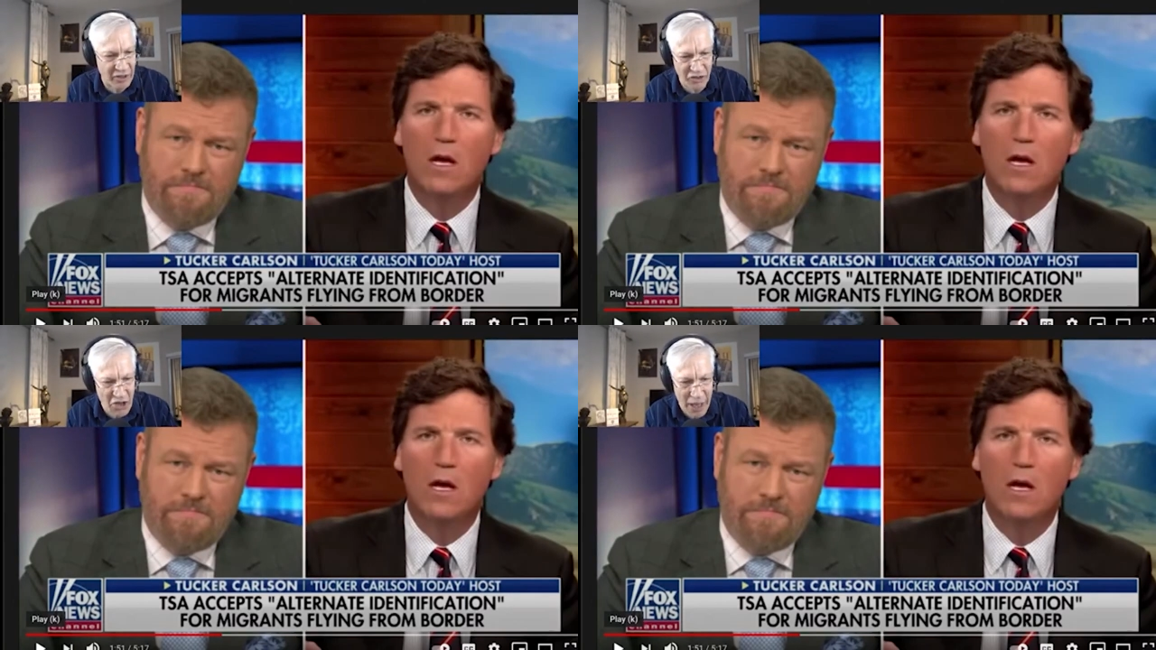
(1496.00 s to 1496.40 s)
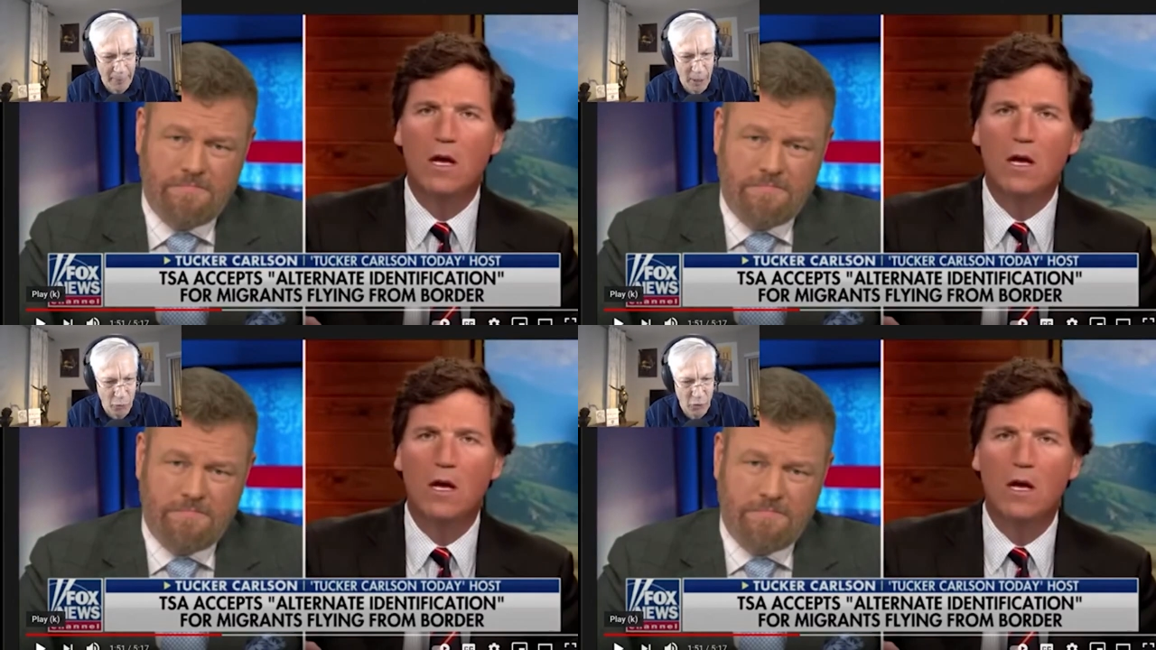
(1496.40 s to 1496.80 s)
Speaker 1: it's
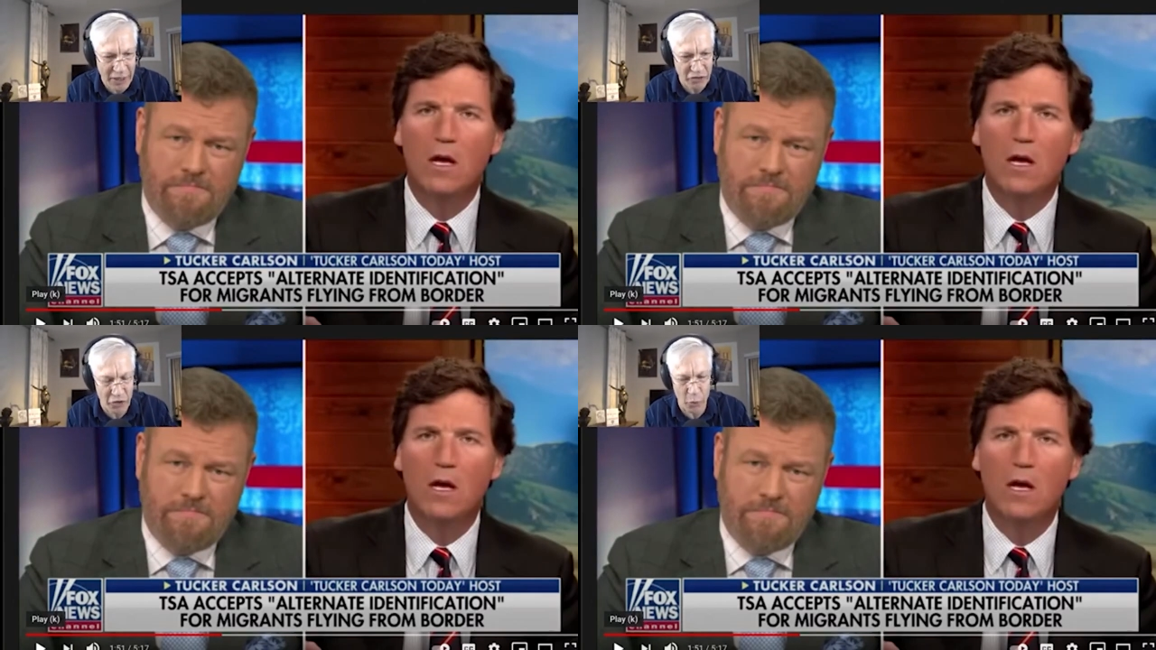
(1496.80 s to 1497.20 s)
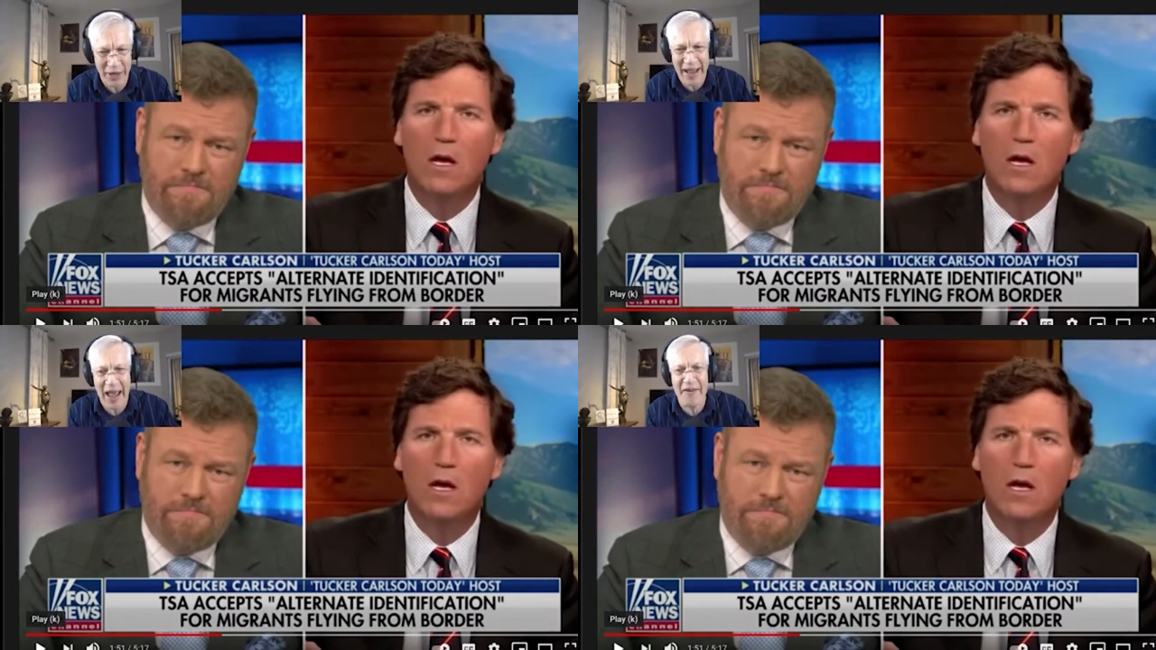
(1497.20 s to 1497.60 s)
not about race
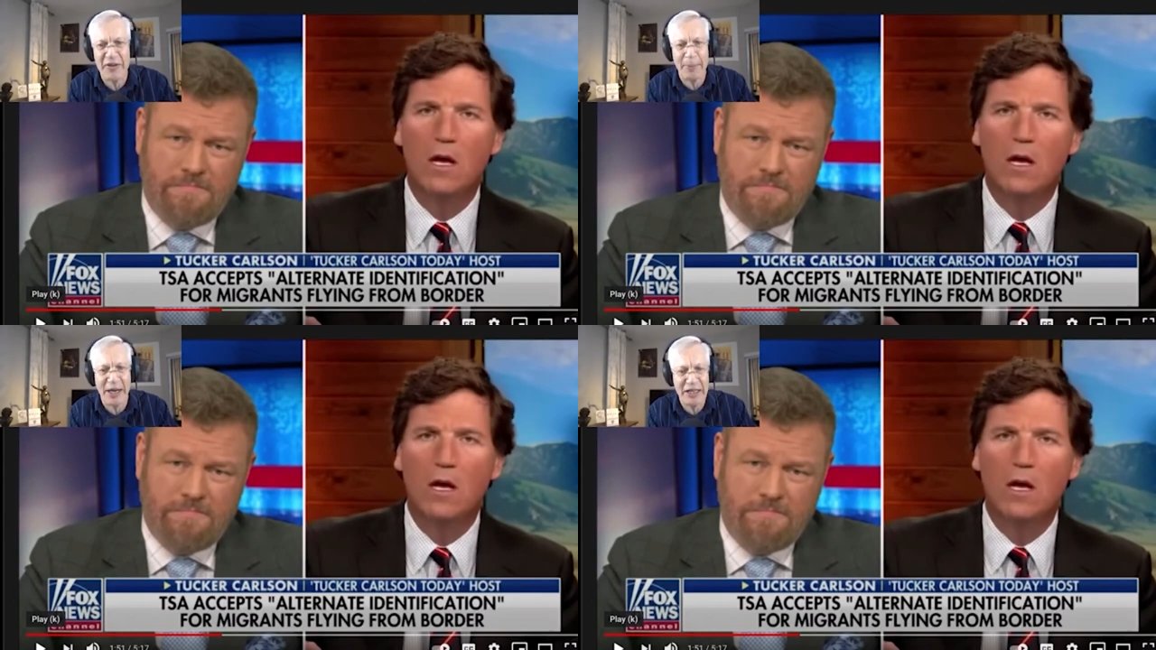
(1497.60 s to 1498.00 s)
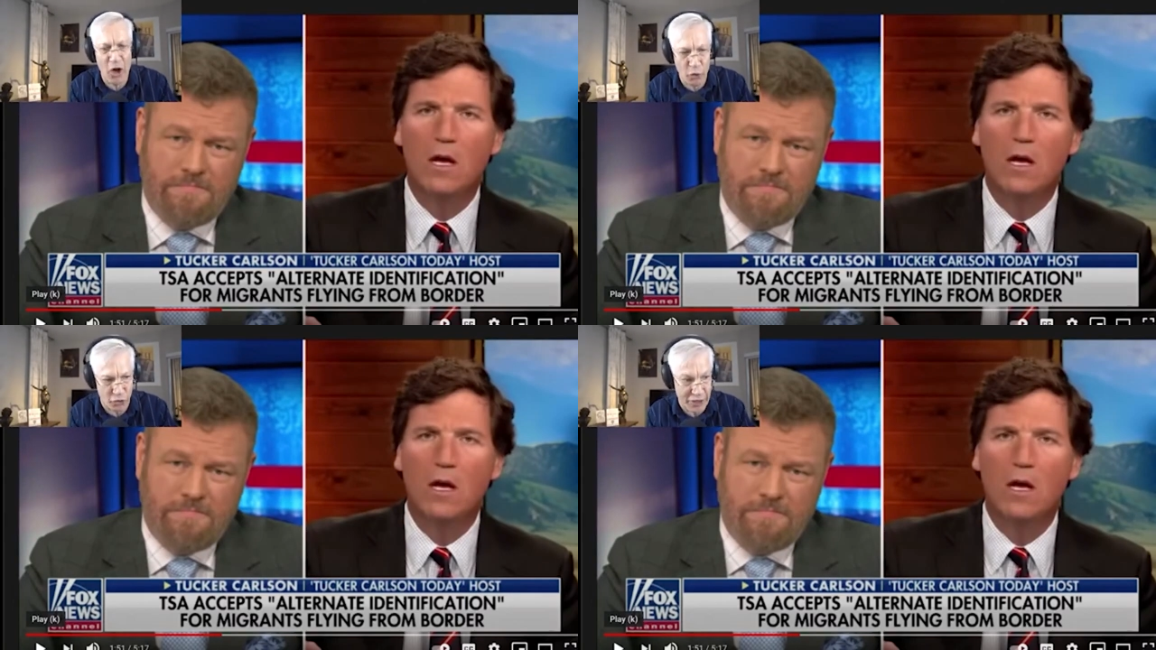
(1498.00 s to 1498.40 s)
when everybody
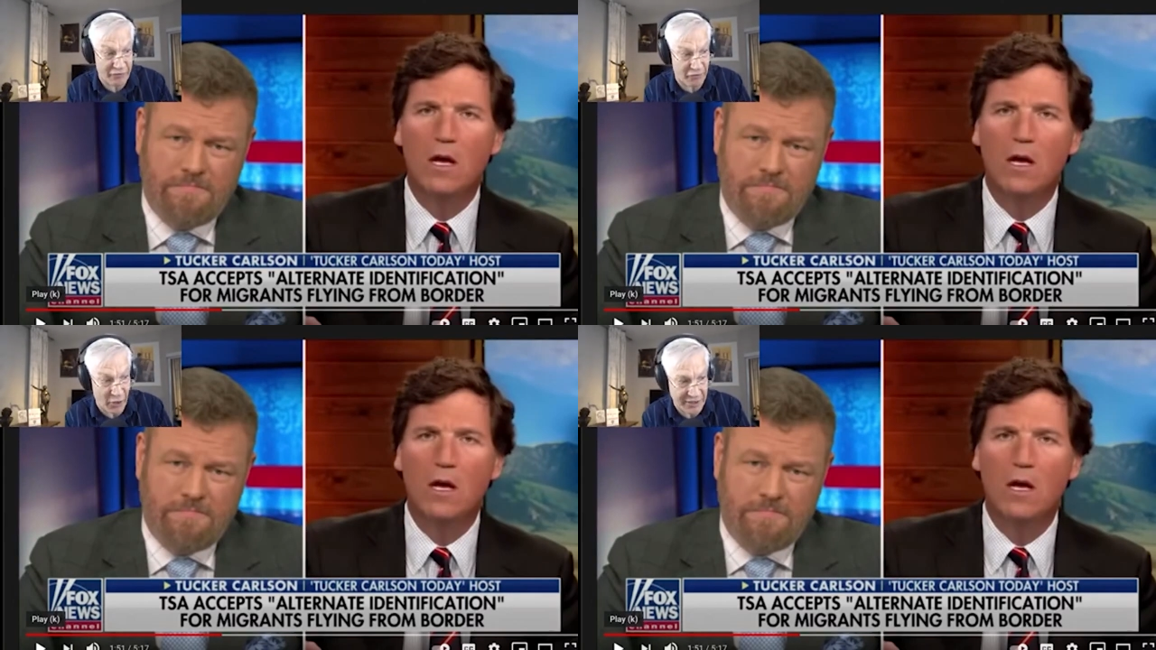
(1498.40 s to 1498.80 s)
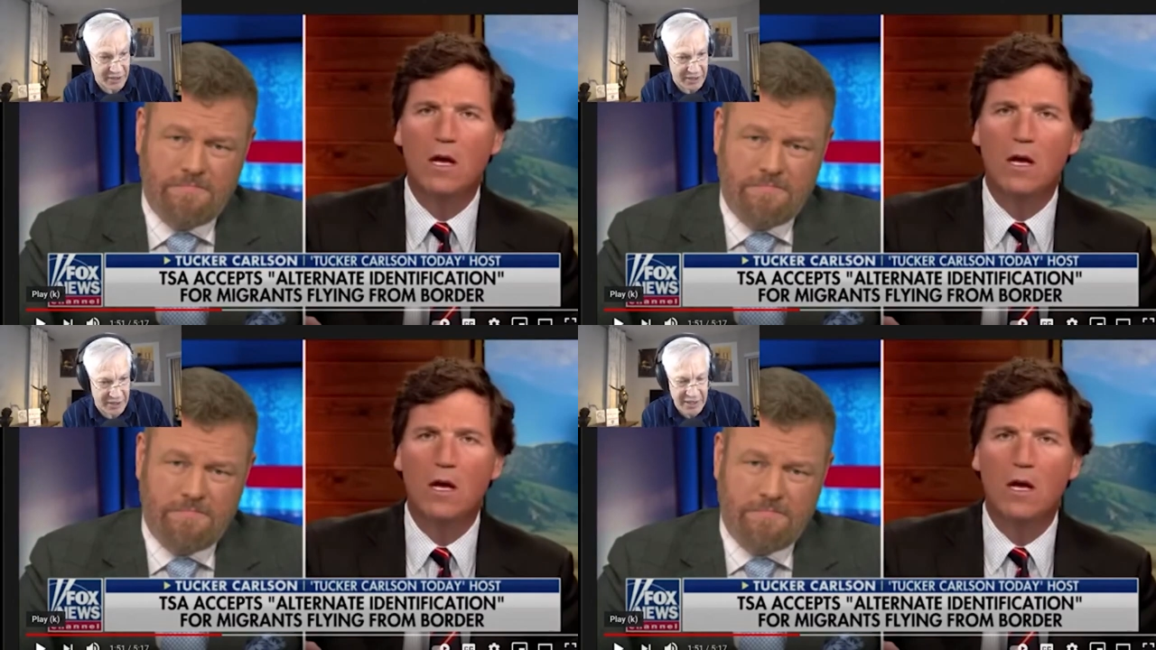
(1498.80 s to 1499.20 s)
knows, Nick
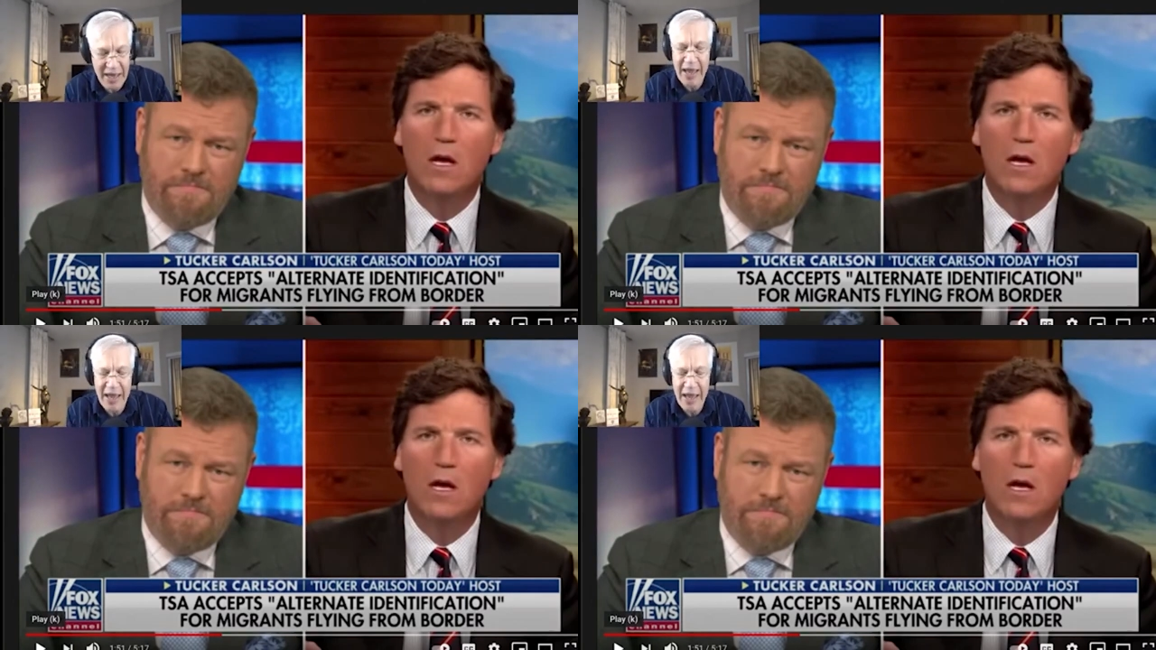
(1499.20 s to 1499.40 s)
Fuentes says,